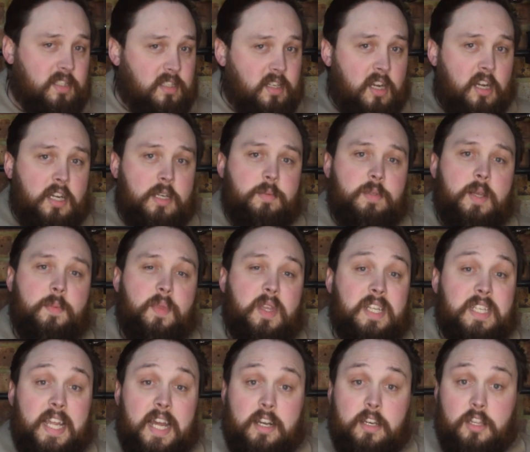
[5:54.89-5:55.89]
type something
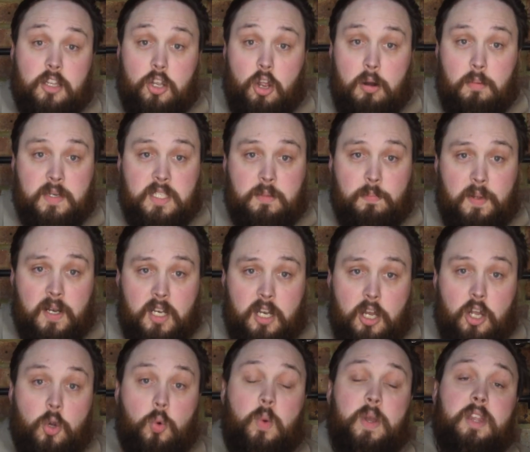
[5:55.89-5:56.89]
down in the comments
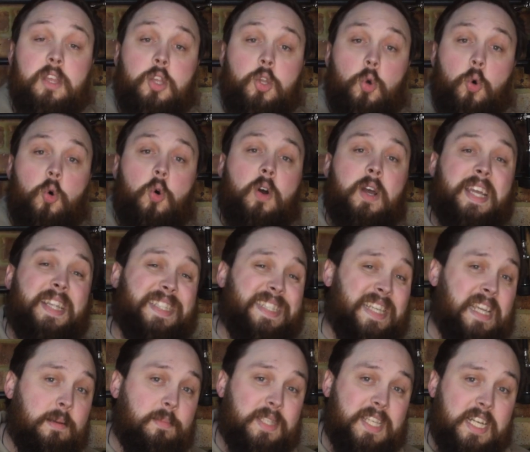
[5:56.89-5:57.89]
below with your
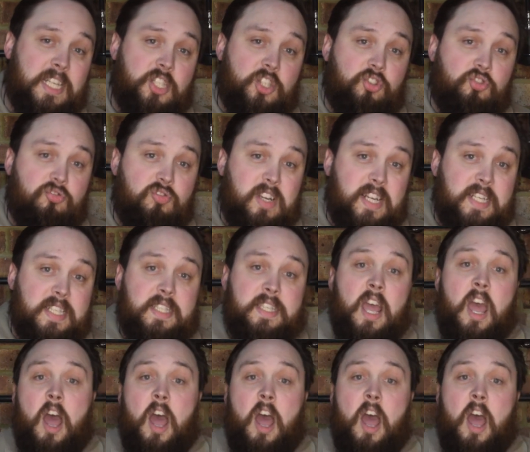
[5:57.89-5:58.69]
tips and tricks